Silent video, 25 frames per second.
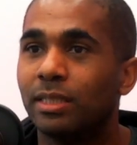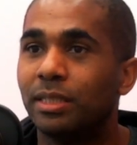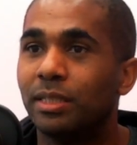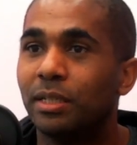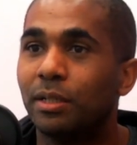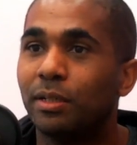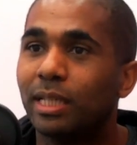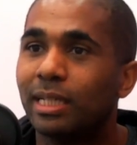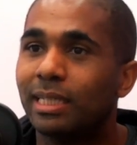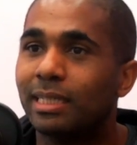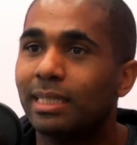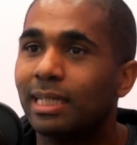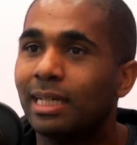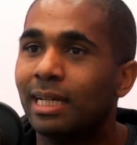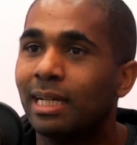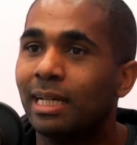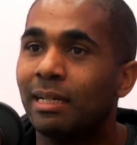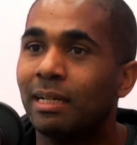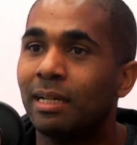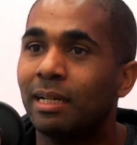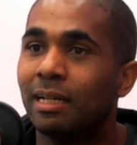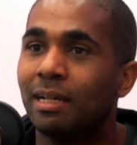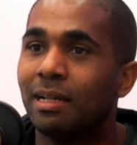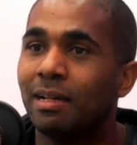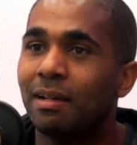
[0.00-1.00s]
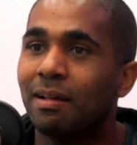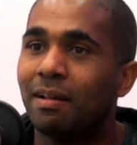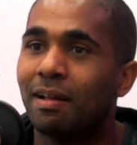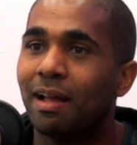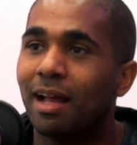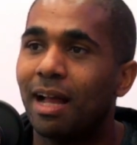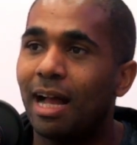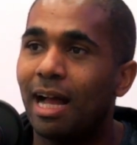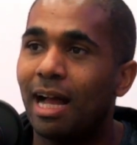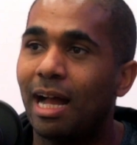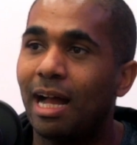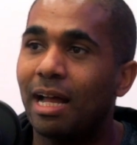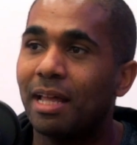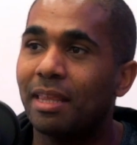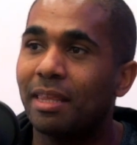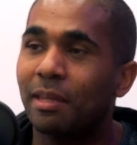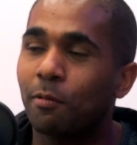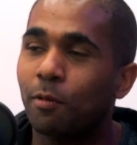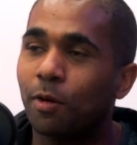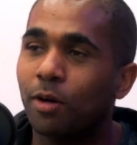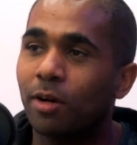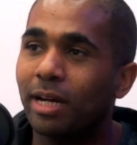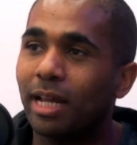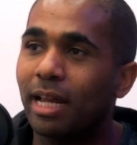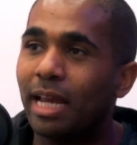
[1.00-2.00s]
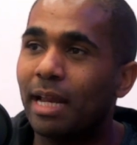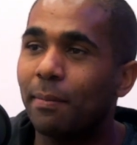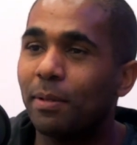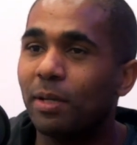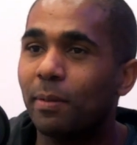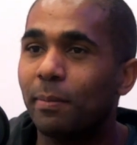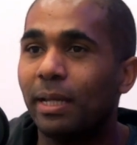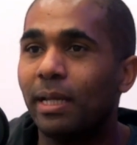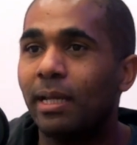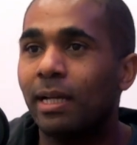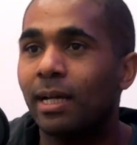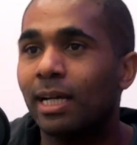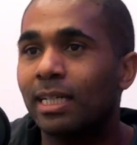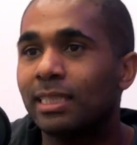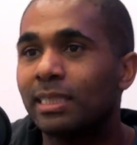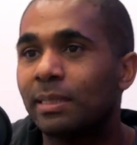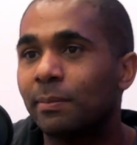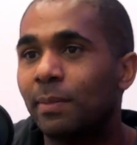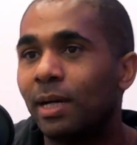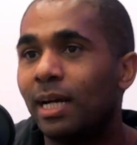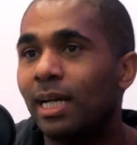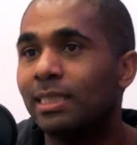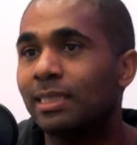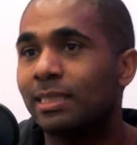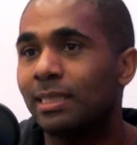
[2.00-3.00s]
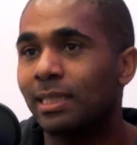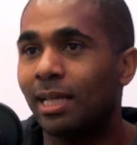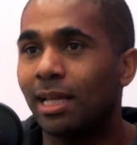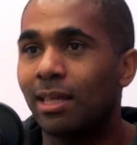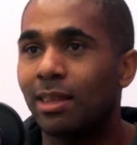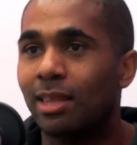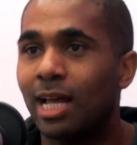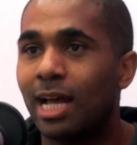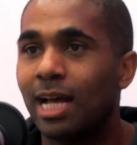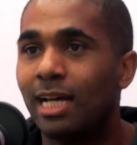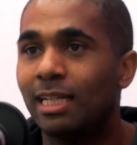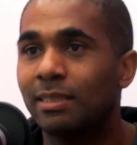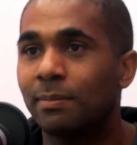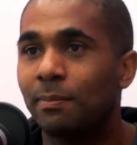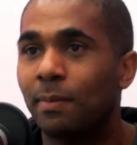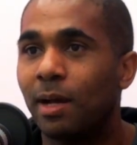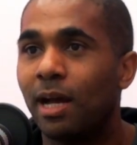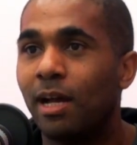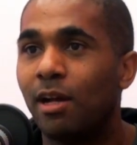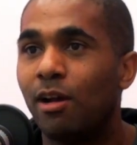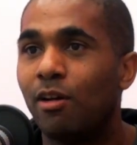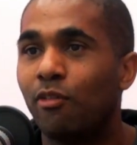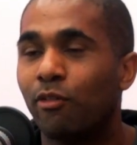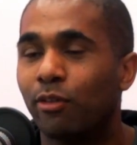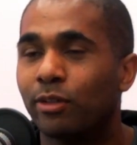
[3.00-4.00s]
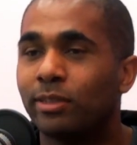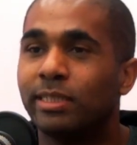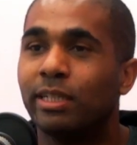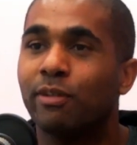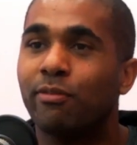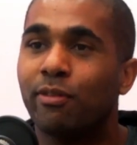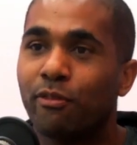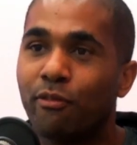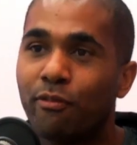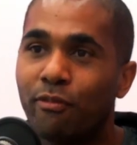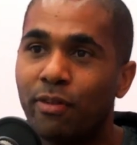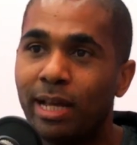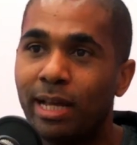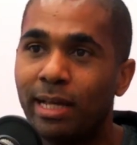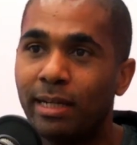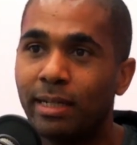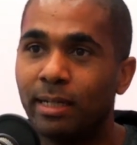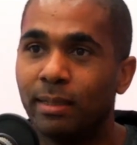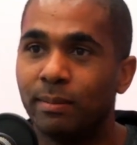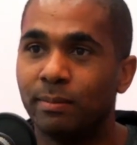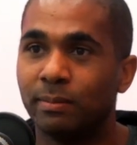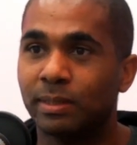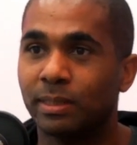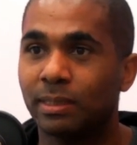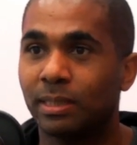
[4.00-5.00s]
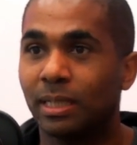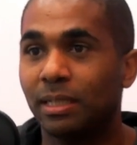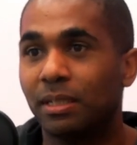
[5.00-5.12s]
You know, they weren't able to be customized to that last mile for different fandoms.